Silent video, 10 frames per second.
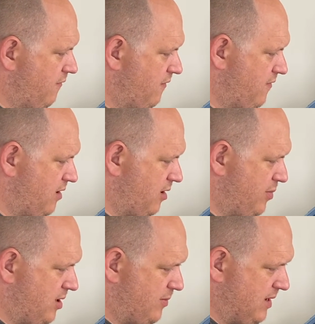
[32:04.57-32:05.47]
If I
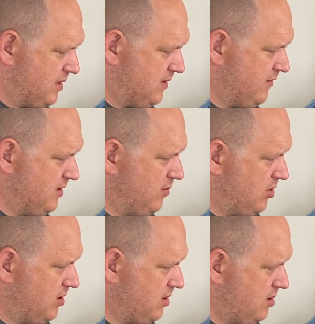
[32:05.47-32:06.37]
open up Activity
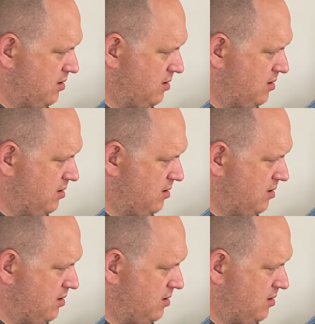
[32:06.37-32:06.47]
Monitor,